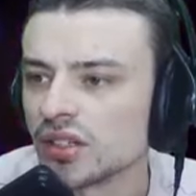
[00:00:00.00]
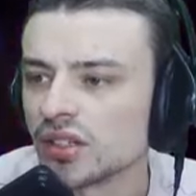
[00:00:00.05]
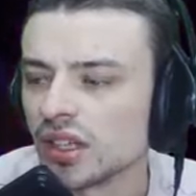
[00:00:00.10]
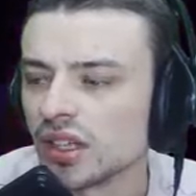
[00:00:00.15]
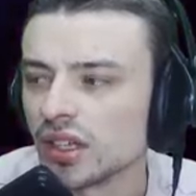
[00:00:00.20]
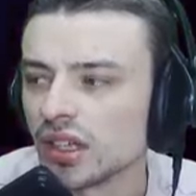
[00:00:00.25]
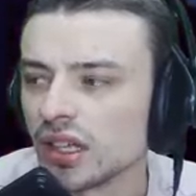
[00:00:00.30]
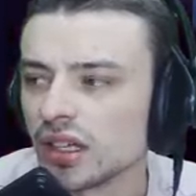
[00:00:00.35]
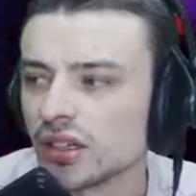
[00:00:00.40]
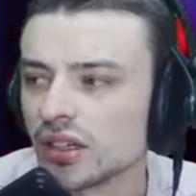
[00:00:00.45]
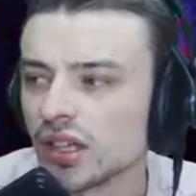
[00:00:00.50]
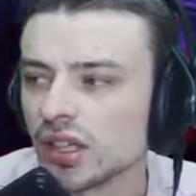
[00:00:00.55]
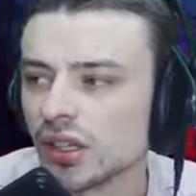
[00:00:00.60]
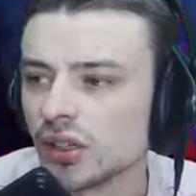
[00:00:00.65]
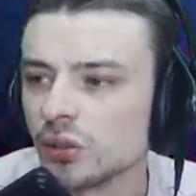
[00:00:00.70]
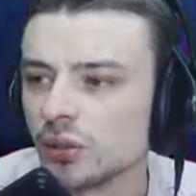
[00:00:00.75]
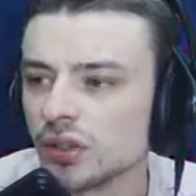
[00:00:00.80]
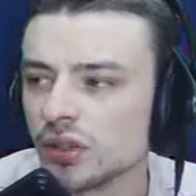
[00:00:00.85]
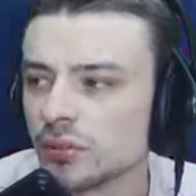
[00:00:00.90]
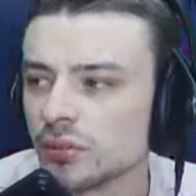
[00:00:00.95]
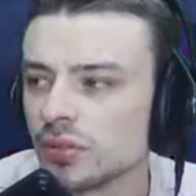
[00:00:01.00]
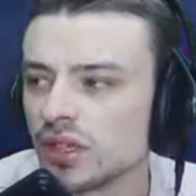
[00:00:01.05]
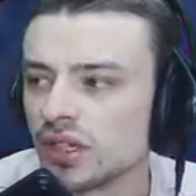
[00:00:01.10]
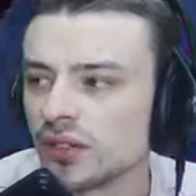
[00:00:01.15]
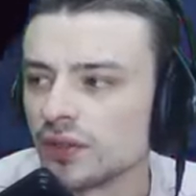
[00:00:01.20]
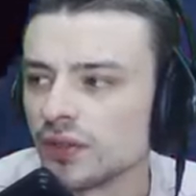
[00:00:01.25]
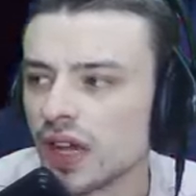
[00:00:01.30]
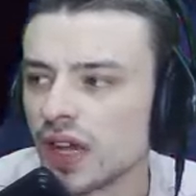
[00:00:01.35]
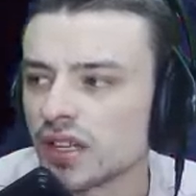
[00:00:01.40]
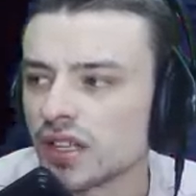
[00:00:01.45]
like dealing with them being
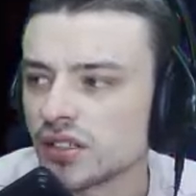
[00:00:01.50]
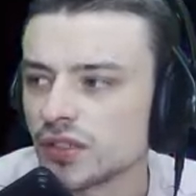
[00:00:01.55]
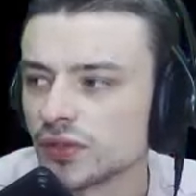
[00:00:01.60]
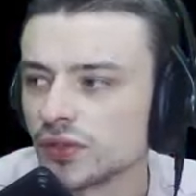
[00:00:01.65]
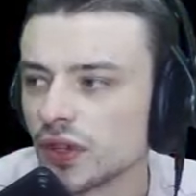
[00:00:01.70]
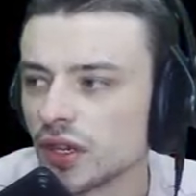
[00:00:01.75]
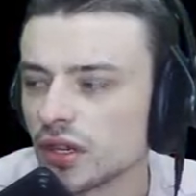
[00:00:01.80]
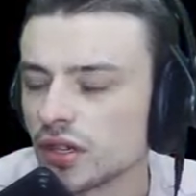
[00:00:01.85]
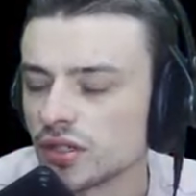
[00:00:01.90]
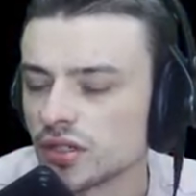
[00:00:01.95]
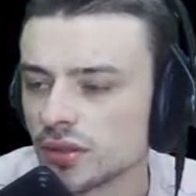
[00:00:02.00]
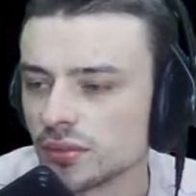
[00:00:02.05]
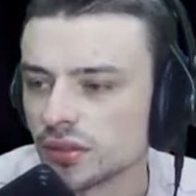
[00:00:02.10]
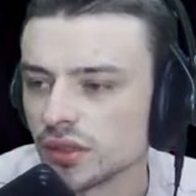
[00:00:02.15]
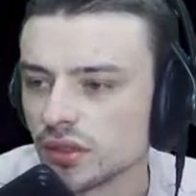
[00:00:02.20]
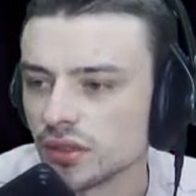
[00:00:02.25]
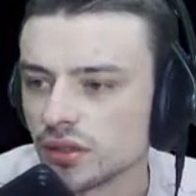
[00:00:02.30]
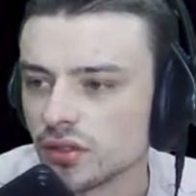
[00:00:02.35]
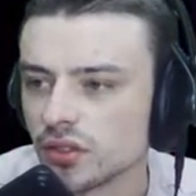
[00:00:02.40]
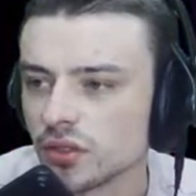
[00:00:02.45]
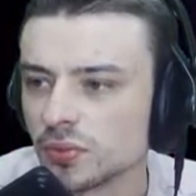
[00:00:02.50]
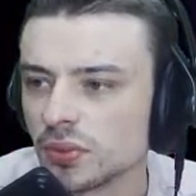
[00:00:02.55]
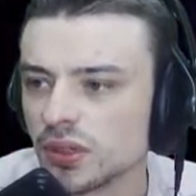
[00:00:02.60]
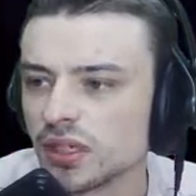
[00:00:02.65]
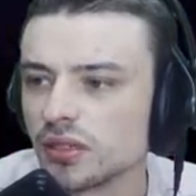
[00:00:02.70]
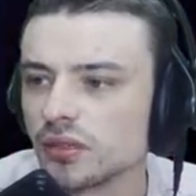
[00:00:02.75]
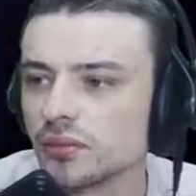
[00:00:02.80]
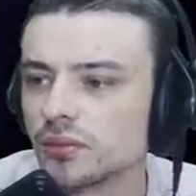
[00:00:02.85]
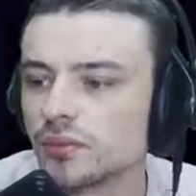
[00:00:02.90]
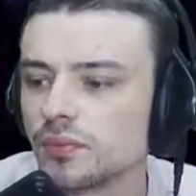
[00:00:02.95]
fast as fuck or something with their
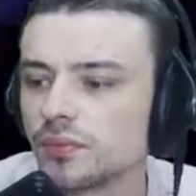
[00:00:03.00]
speed.